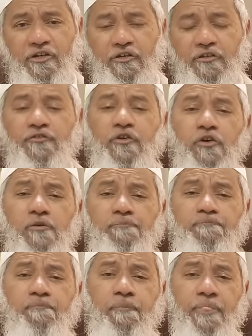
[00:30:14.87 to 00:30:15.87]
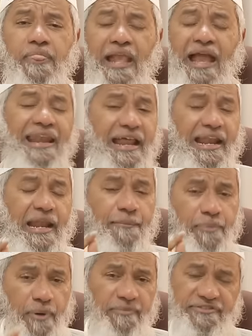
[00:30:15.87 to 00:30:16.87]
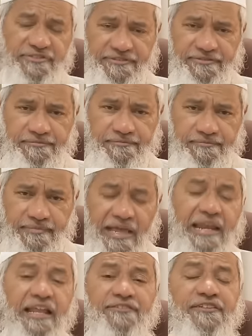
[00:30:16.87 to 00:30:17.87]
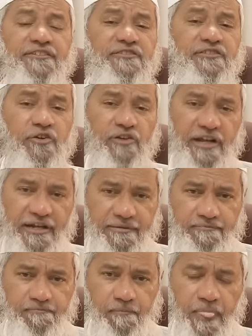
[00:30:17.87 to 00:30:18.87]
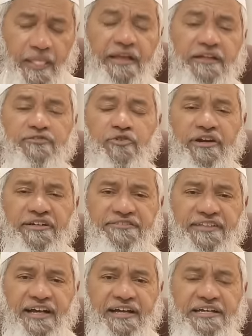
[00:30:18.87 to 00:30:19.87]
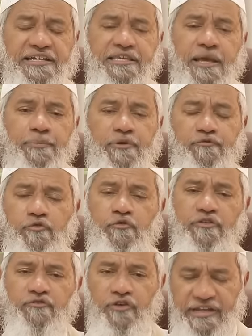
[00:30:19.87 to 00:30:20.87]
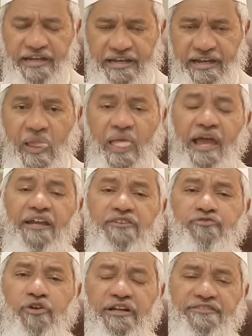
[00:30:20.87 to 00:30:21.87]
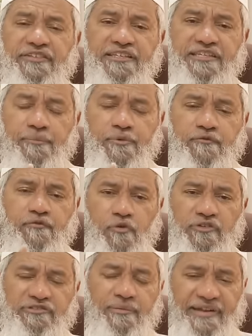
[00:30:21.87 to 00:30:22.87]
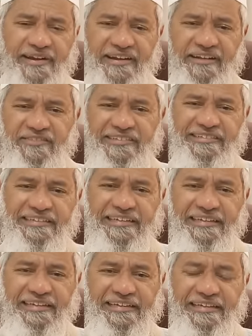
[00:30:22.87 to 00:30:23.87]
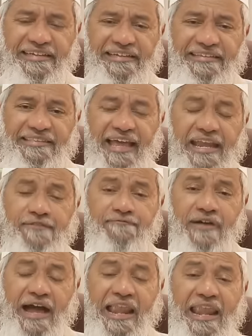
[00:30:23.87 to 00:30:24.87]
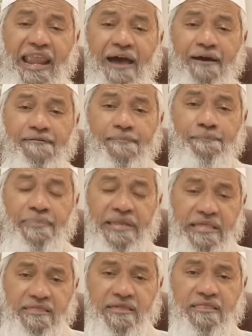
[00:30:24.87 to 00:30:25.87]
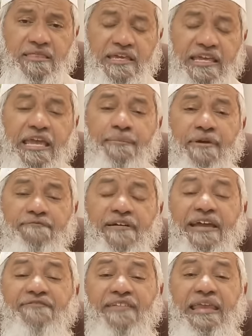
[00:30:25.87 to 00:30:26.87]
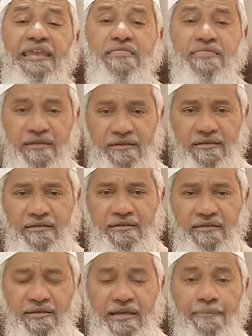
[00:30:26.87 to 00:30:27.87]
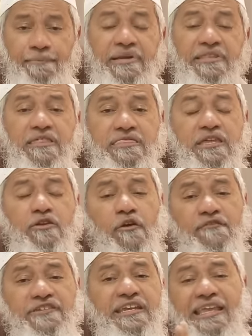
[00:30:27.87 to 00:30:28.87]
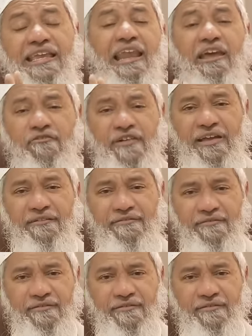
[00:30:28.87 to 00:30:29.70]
So, and Allah promises, Allah says in the Quran, in Surah Nisa chapter 4 verse 48, and Surah Nisa chapter 4 verse number 116, that if Allah pleases, he may forgive any sin. But the sin of shirk he'll never forgive.